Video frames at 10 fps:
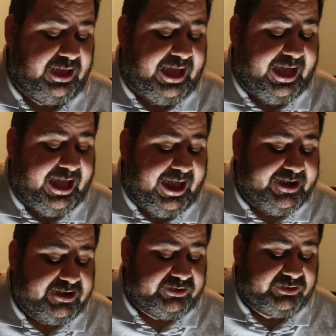
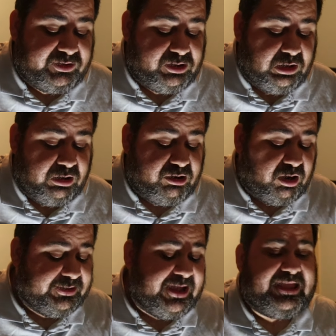And
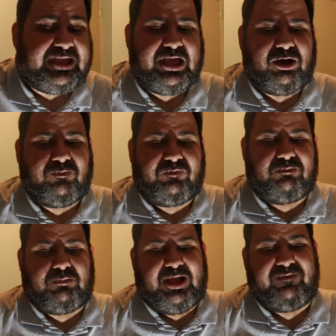not getting help
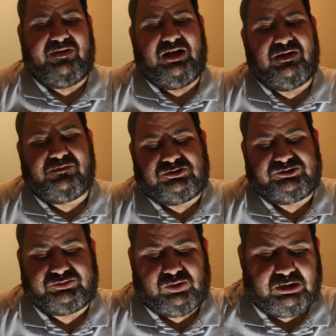from my father
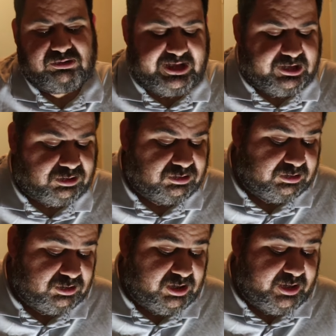as well now
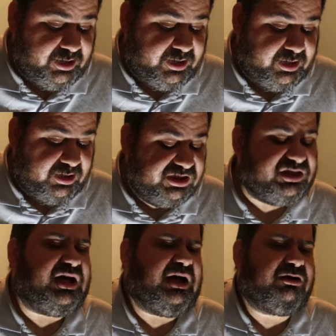
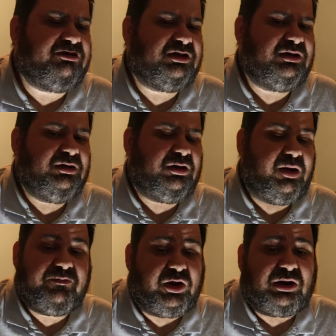sucks.
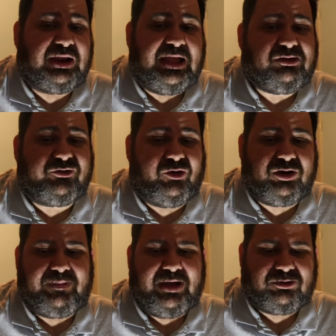I'm not allowed to
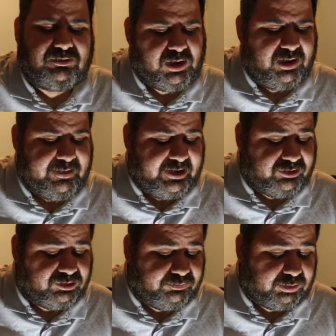talk about all my
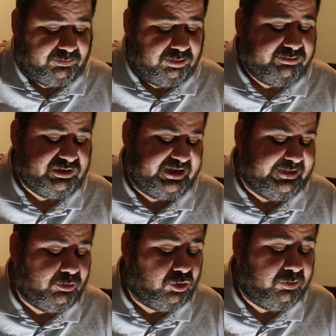medical problems
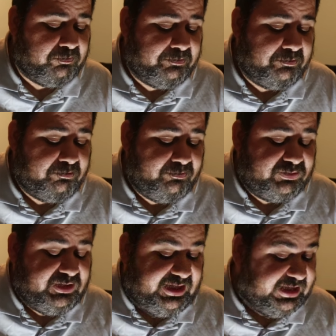anymore.
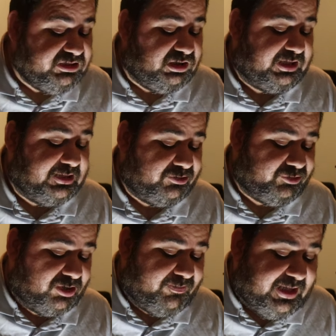He's allowed to
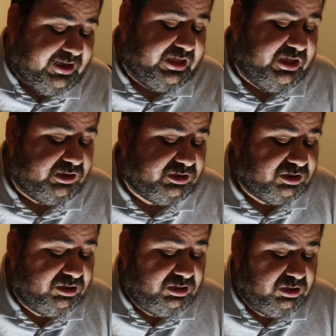talk about
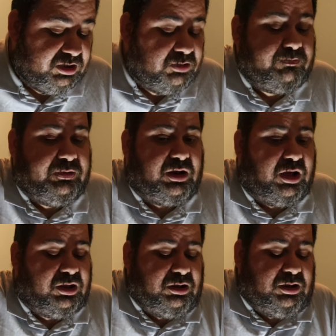his,
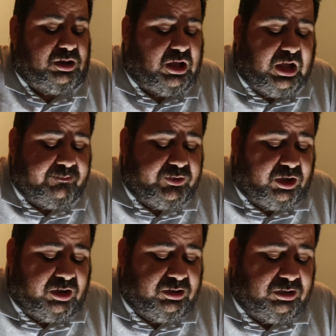but I'm
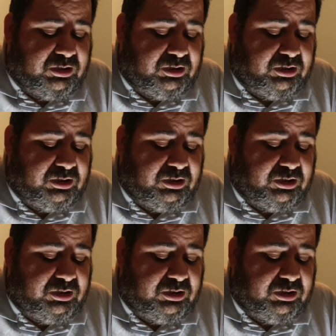not.